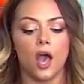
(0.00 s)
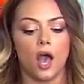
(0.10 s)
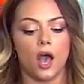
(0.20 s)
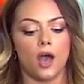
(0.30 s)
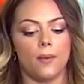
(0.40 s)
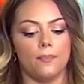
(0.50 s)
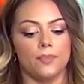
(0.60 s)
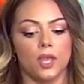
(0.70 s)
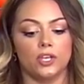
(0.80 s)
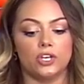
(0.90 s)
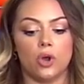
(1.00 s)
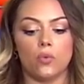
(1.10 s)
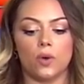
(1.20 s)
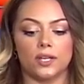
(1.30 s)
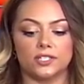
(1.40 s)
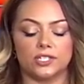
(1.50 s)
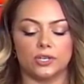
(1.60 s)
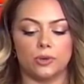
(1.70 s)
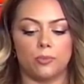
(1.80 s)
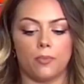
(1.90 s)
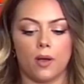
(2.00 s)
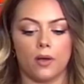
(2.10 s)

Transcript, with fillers: You don't want to